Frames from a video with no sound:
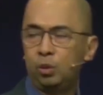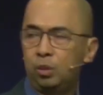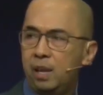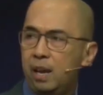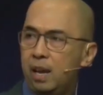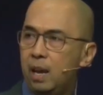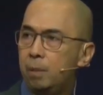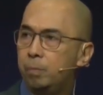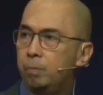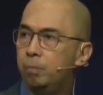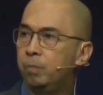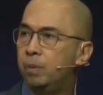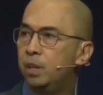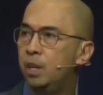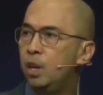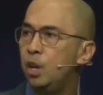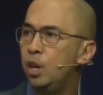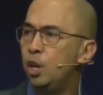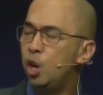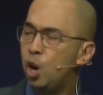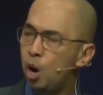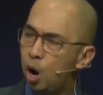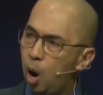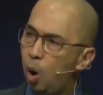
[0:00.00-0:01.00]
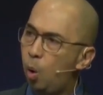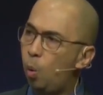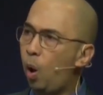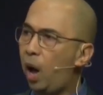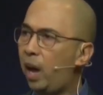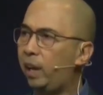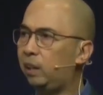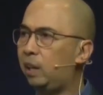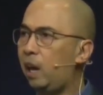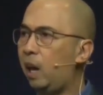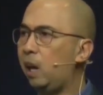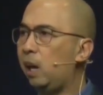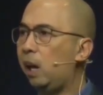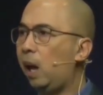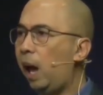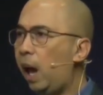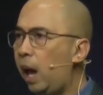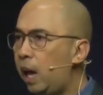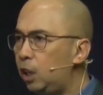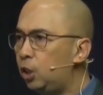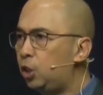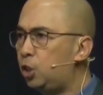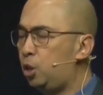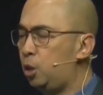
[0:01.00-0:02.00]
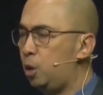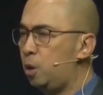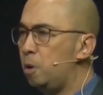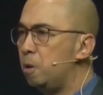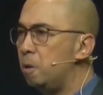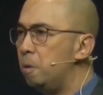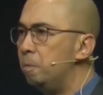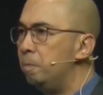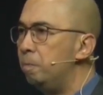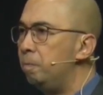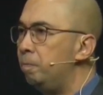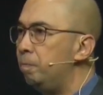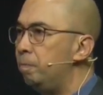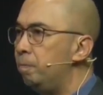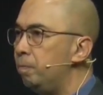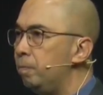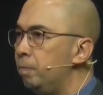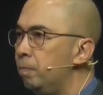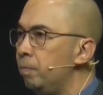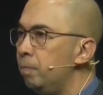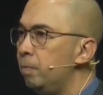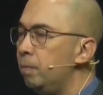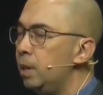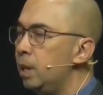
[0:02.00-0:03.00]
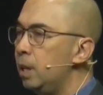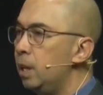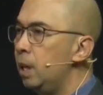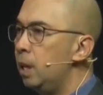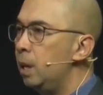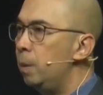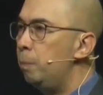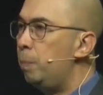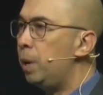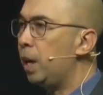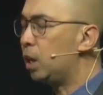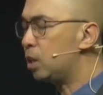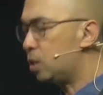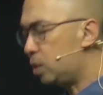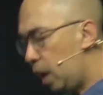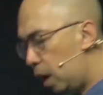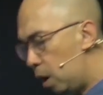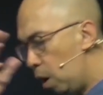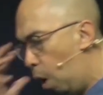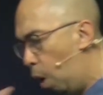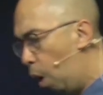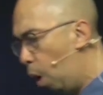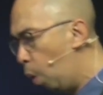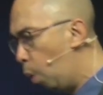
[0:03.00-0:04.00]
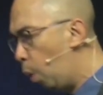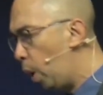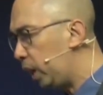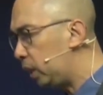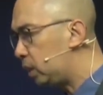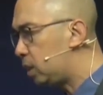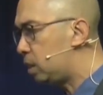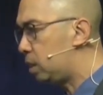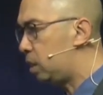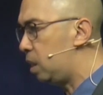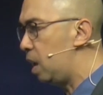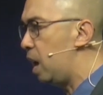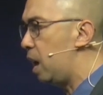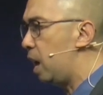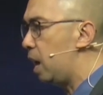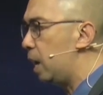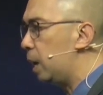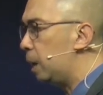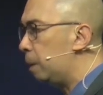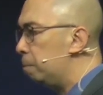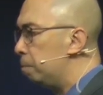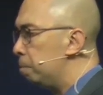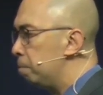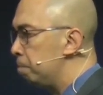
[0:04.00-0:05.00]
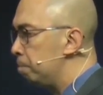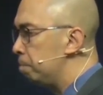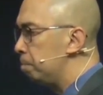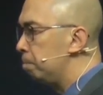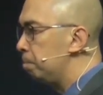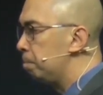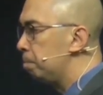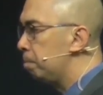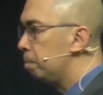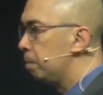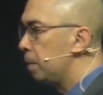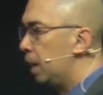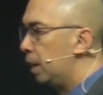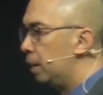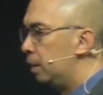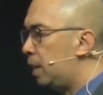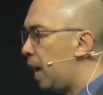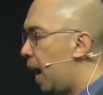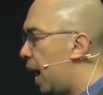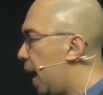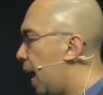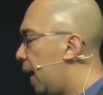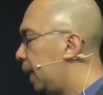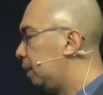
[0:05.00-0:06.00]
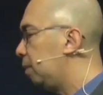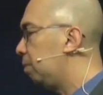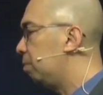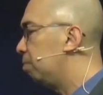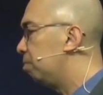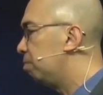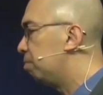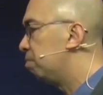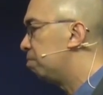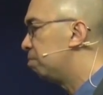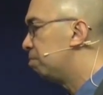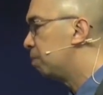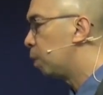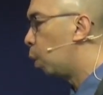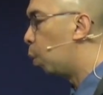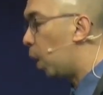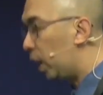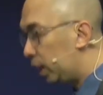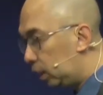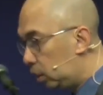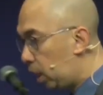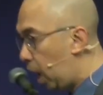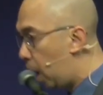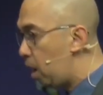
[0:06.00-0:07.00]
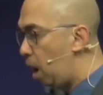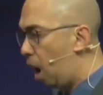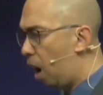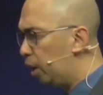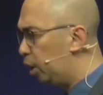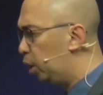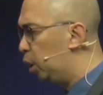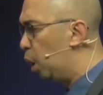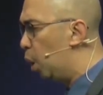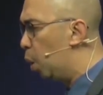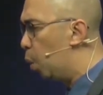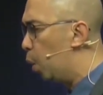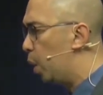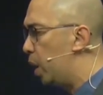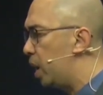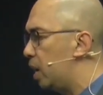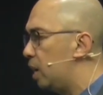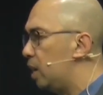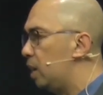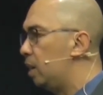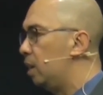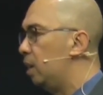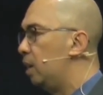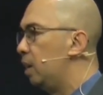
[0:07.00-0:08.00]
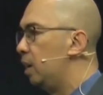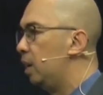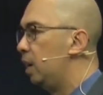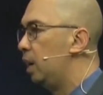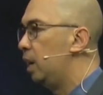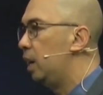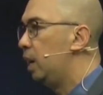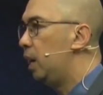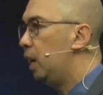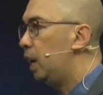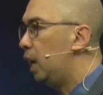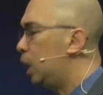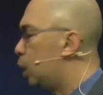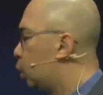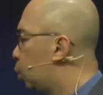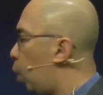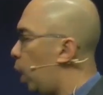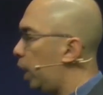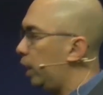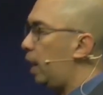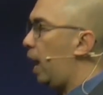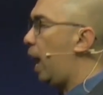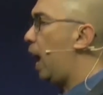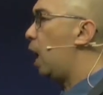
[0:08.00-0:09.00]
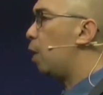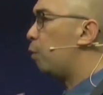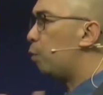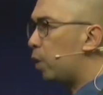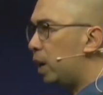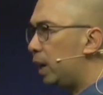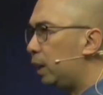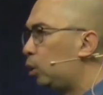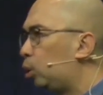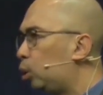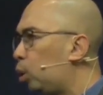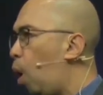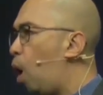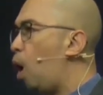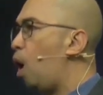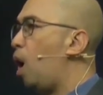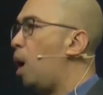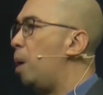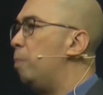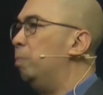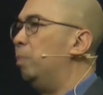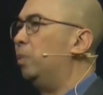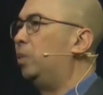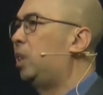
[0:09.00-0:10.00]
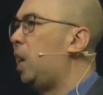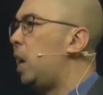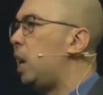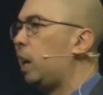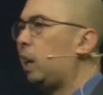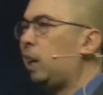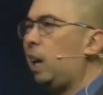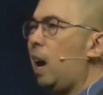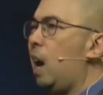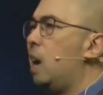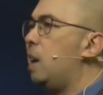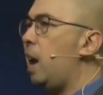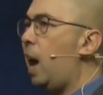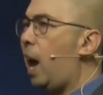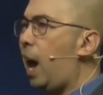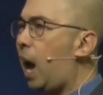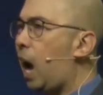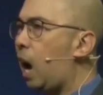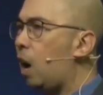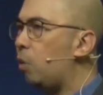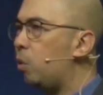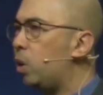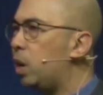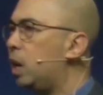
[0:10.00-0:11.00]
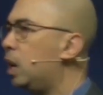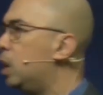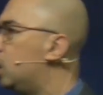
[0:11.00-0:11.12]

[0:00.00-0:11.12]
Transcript: to them. You know why they hate you? Because they always think that what they are doing is what every Tom, Dick, and Harry